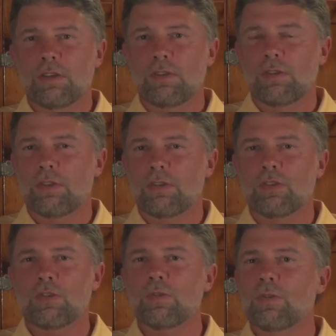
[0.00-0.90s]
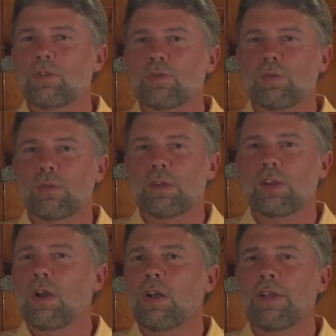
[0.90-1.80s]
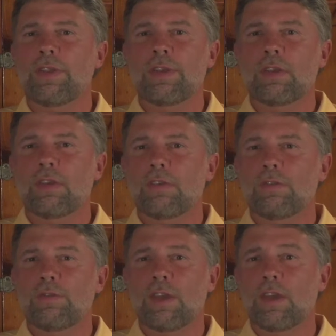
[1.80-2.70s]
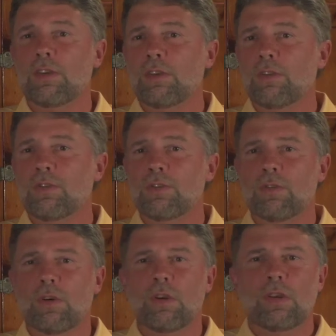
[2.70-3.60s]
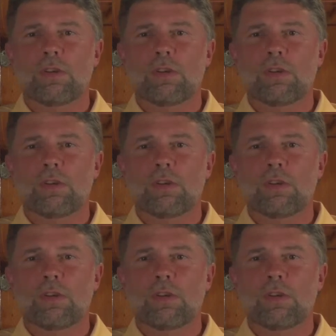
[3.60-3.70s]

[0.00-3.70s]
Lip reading: That schools will be called failures, or